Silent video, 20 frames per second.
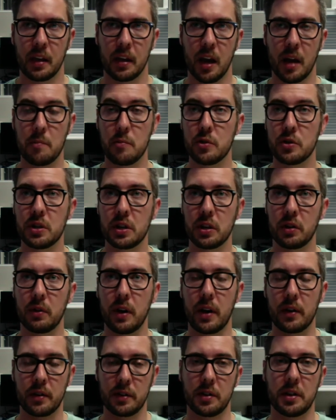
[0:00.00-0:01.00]
I'm using
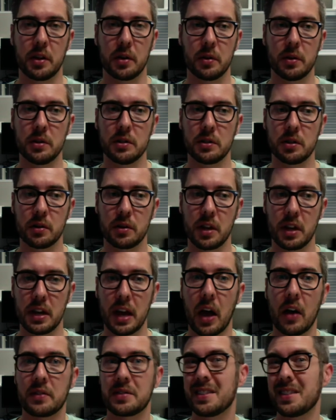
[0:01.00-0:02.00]
grounded theory, so the
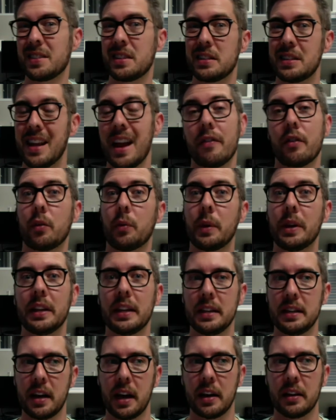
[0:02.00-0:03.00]
analysis is never
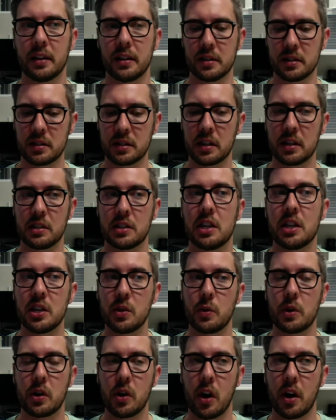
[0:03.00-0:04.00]
really done. It's
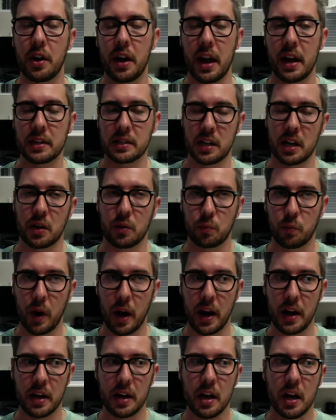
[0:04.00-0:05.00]
continuing on as I
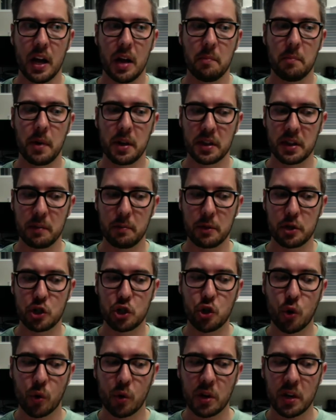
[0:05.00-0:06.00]
write, but the
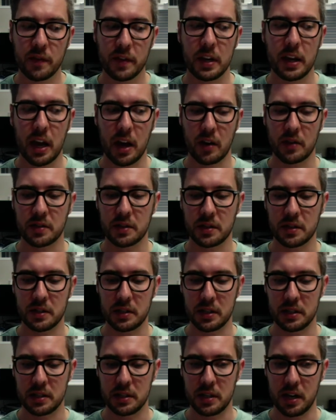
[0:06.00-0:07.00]
majority of the analysis
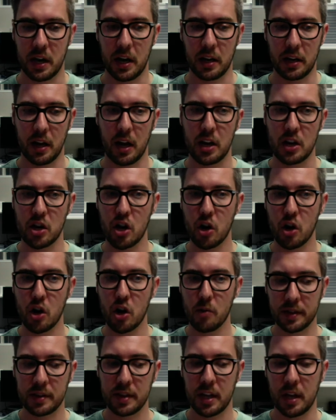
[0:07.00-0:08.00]
is done. I know
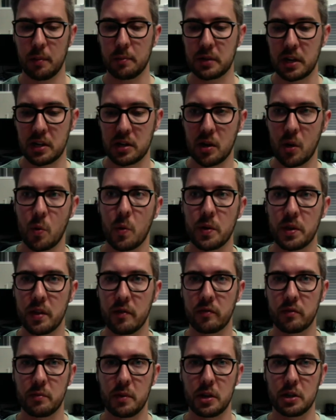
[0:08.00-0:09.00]
my themes, I know where the
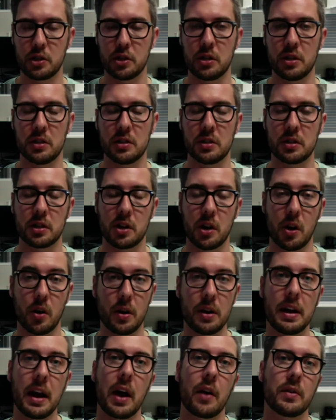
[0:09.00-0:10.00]
information needs to go,
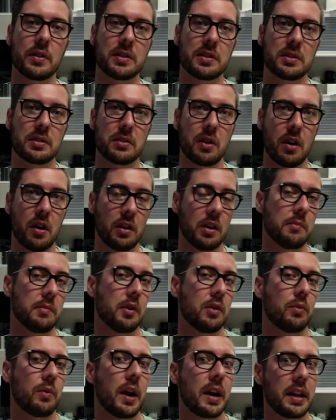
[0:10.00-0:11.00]
and now it's all
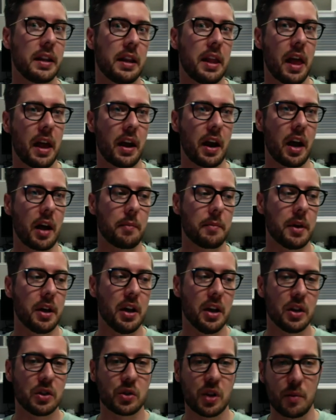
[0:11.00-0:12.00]
about writing that up.
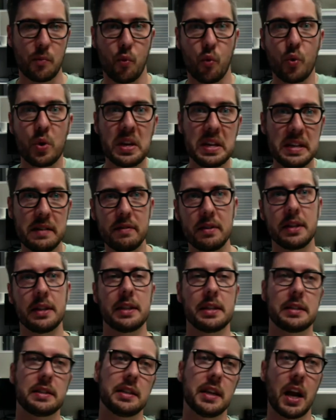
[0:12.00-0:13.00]
So I'm weaving
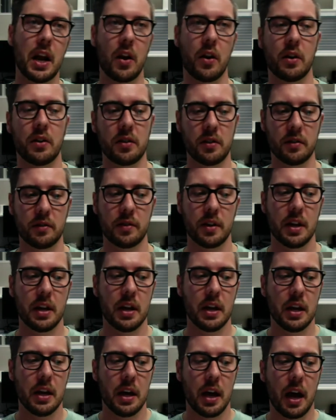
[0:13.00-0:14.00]
this narrative.
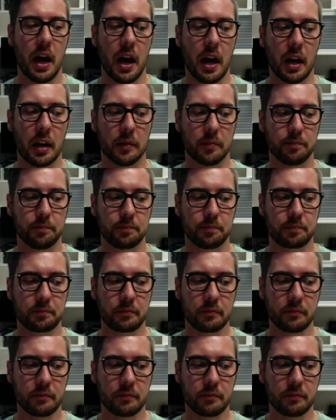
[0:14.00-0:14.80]
Some